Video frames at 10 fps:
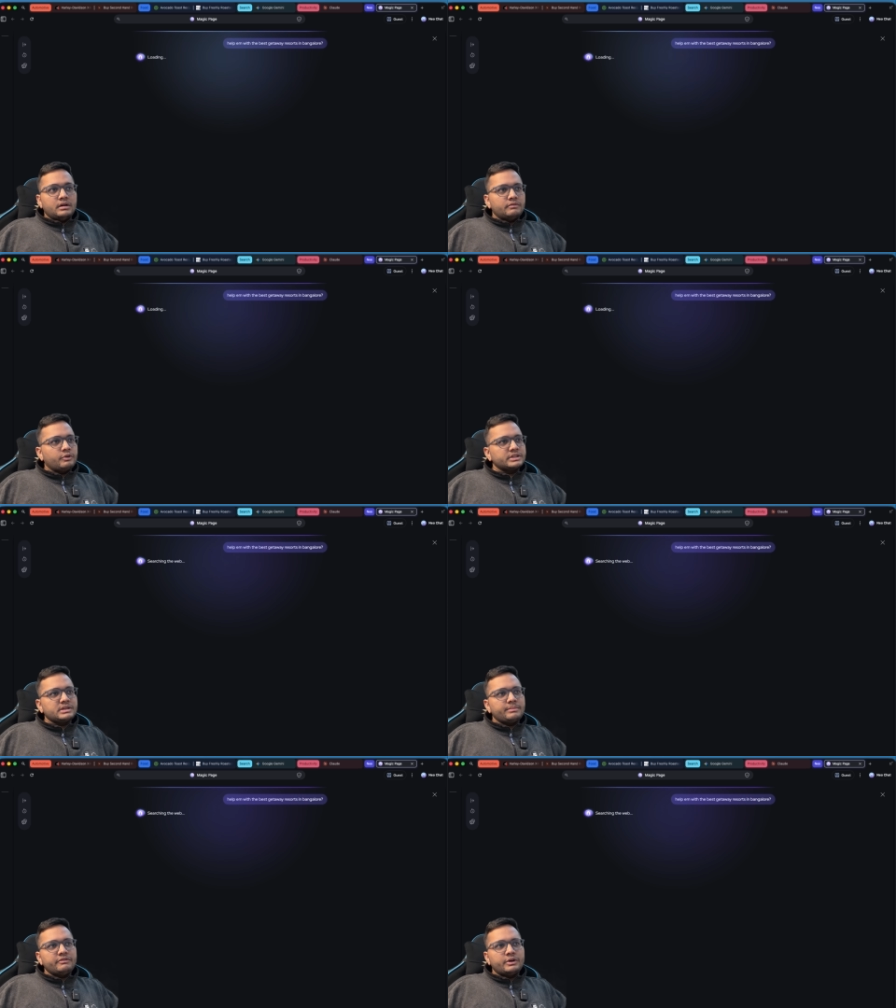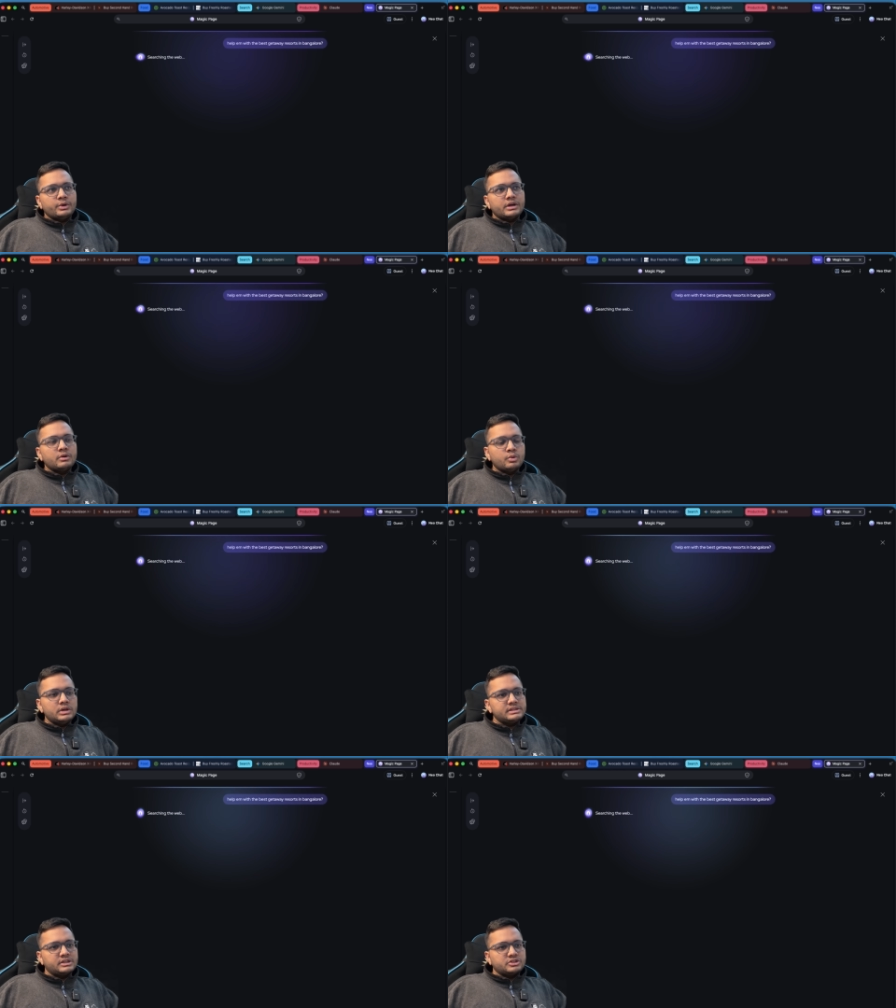Uh, for example, if you're doing a
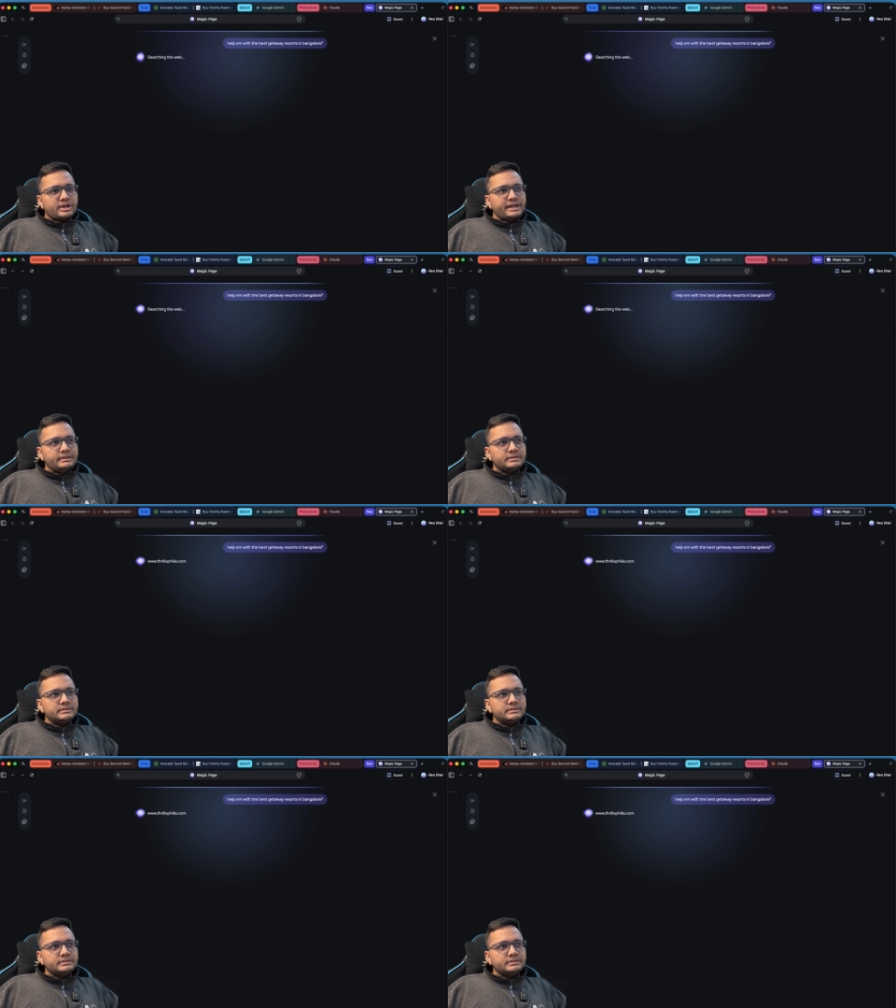Google search, right?